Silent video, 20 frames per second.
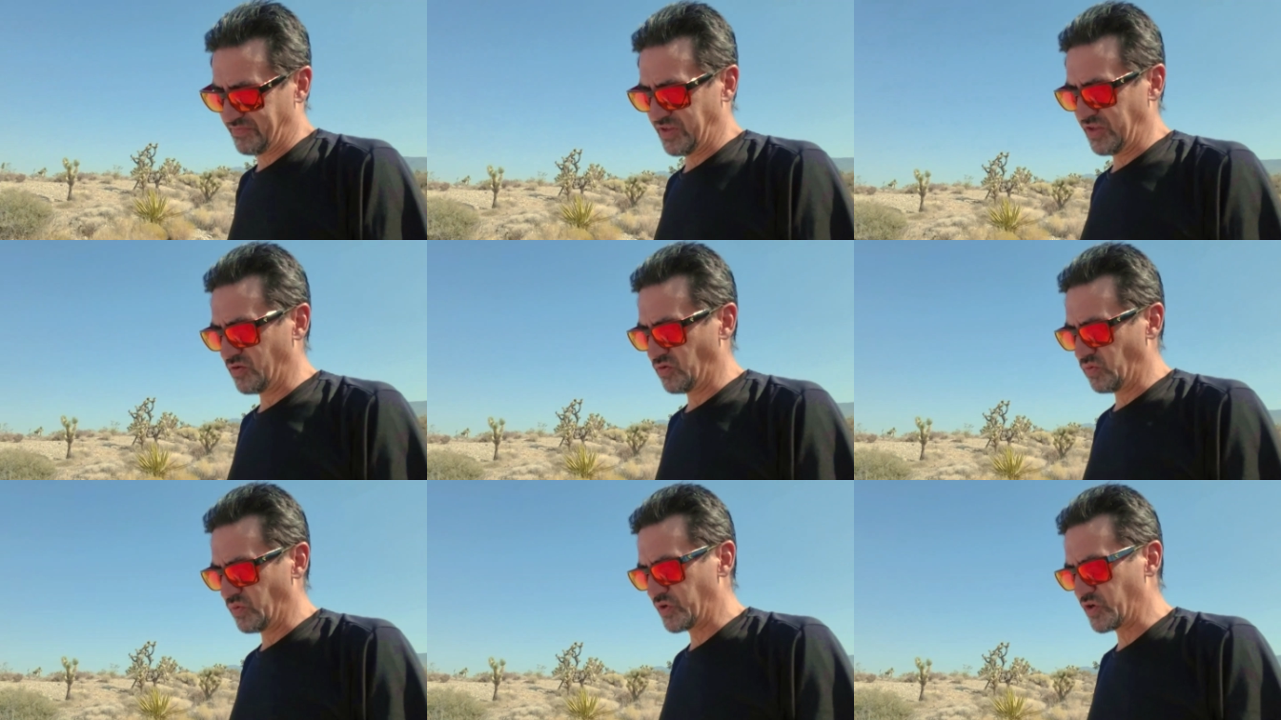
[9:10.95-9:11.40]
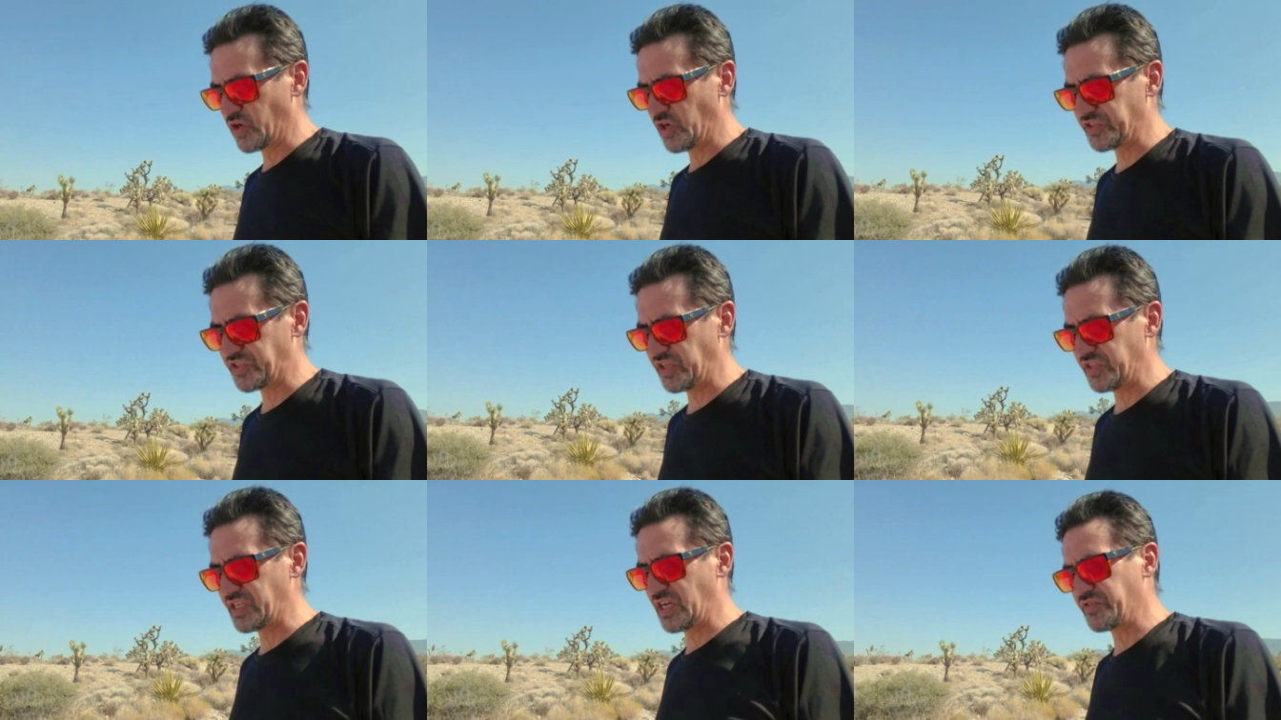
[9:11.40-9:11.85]
know,
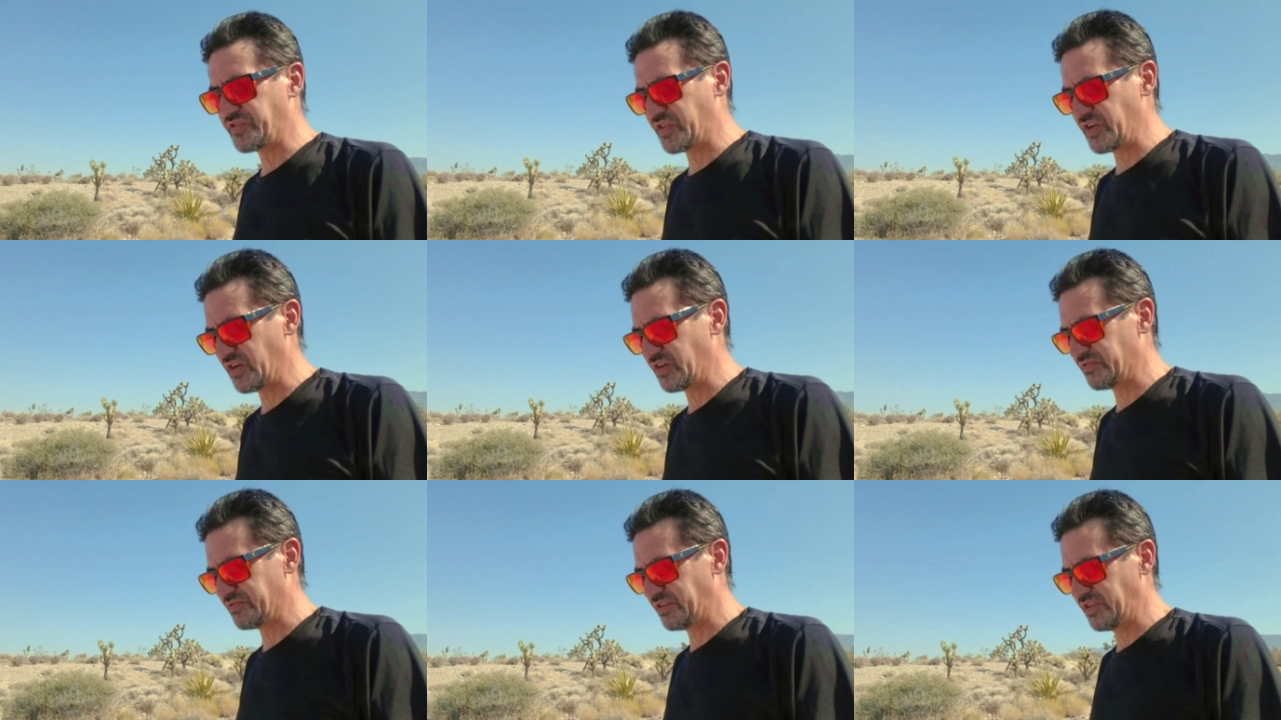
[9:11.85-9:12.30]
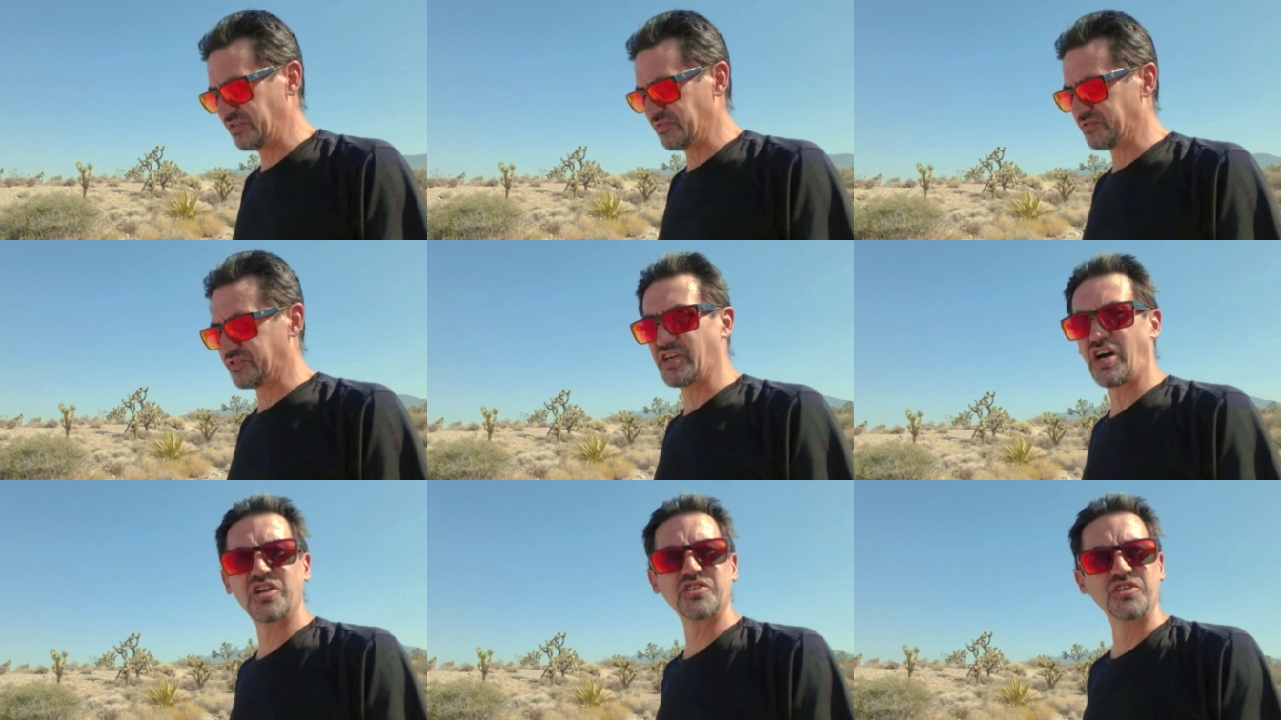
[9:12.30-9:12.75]
Wonderhussy's out there
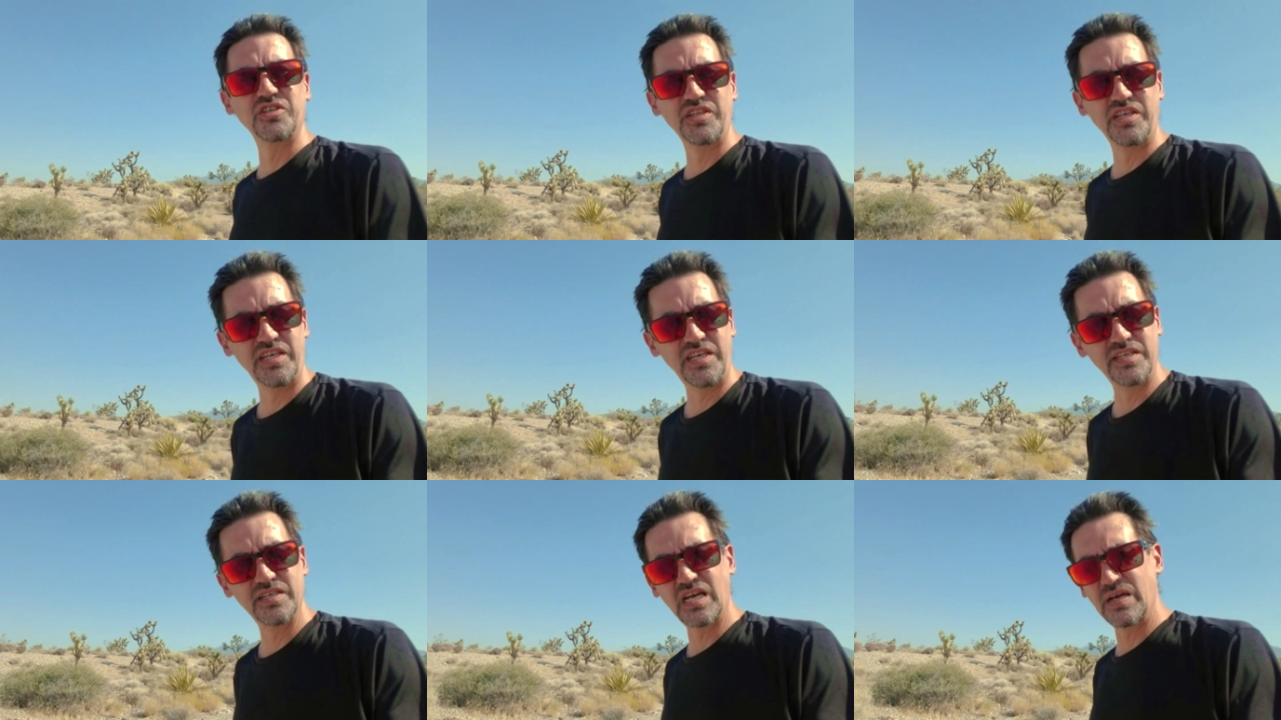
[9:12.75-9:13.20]
dodging the heat.